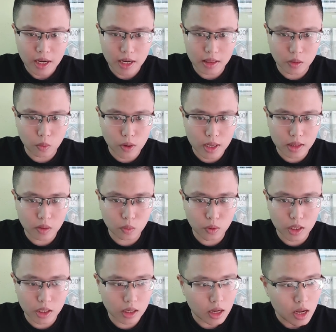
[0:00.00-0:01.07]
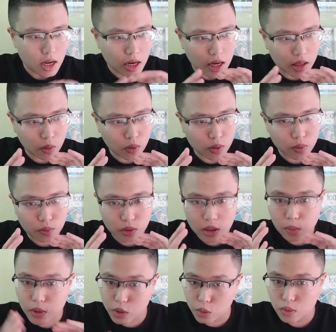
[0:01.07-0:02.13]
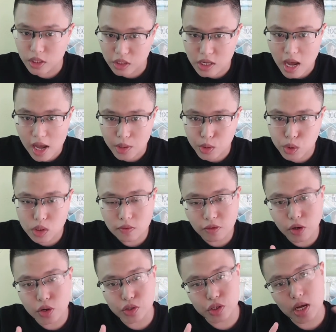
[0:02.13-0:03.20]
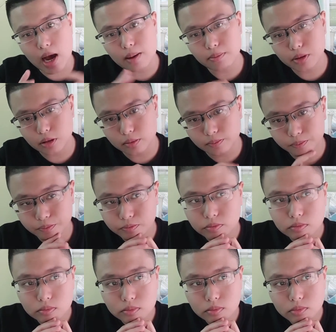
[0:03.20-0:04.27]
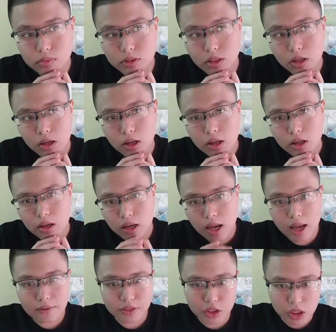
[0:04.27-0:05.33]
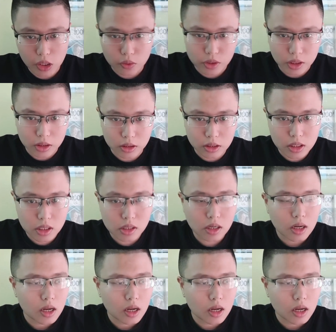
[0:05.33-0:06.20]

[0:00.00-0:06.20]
in the way that we do the test. For example, I have a student.